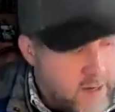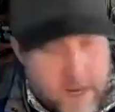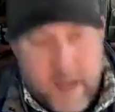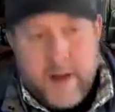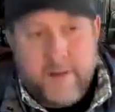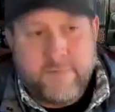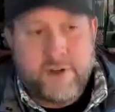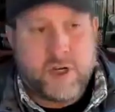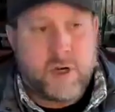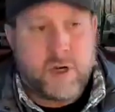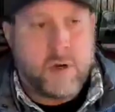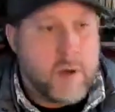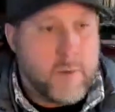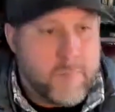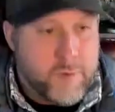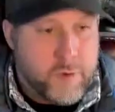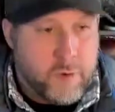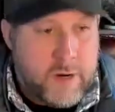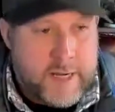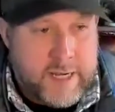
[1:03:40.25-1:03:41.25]
God, I've shown
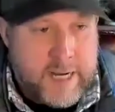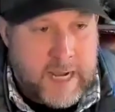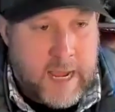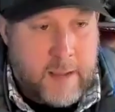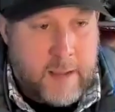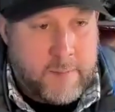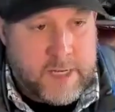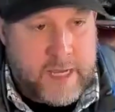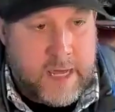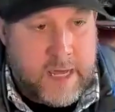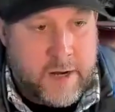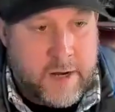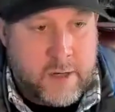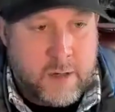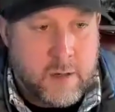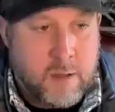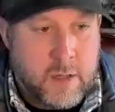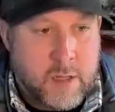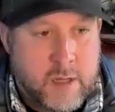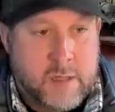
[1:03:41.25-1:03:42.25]
him 3 times how to
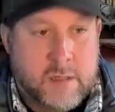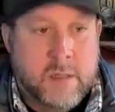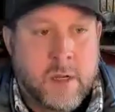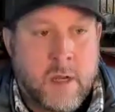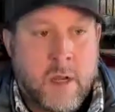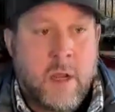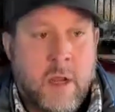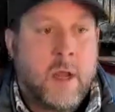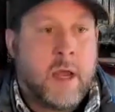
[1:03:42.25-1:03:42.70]
do this